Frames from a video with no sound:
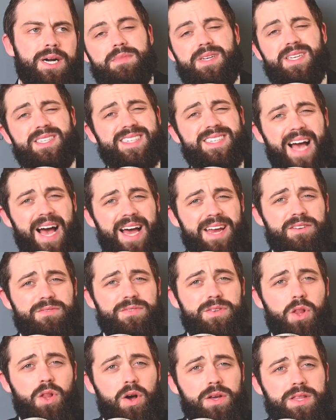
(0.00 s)
It's kind of
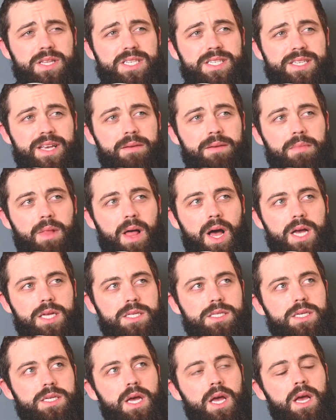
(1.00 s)
along the same
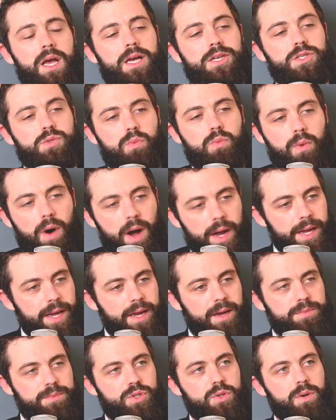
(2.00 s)
lines as
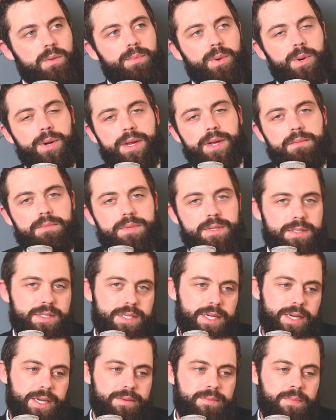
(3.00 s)
walking up to a burning
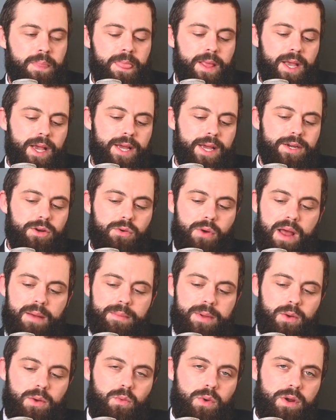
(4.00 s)
building and
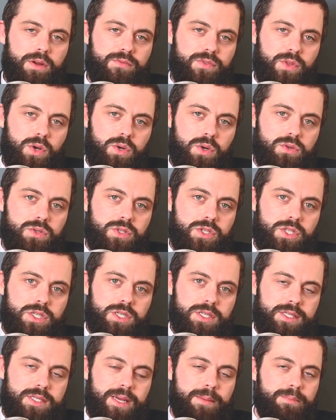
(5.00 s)
grabbing one of
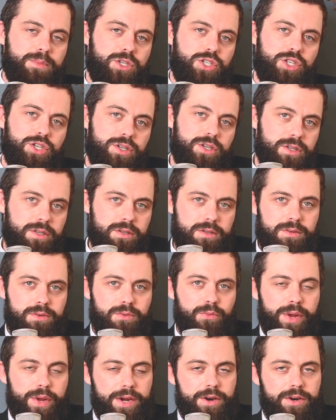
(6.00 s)
those temperature
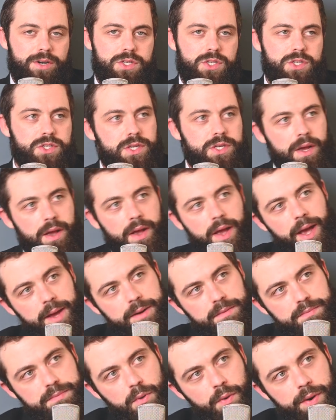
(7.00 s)
readers
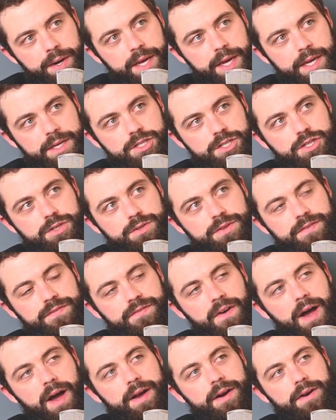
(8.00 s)
and pointing it to the
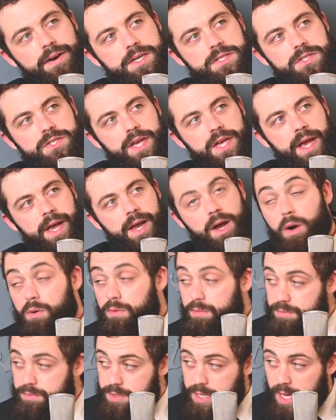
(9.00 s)
fire and saying,
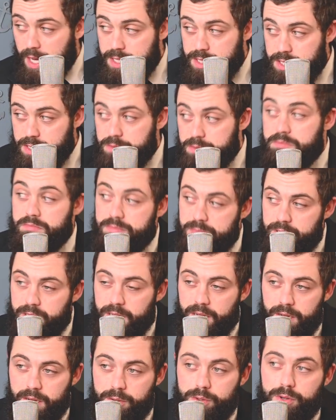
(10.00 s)
"Oh, guys,
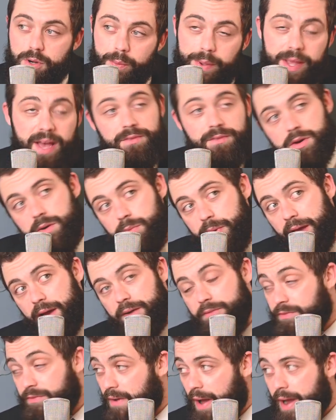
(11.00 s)
we
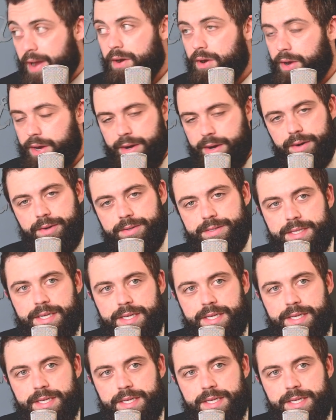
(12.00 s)
got a fire here."